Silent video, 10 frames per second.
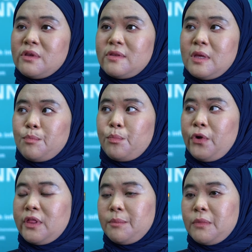see
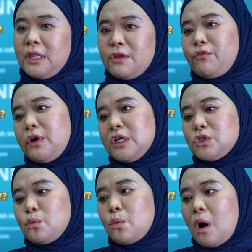preterm
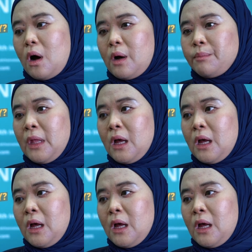deliveries who are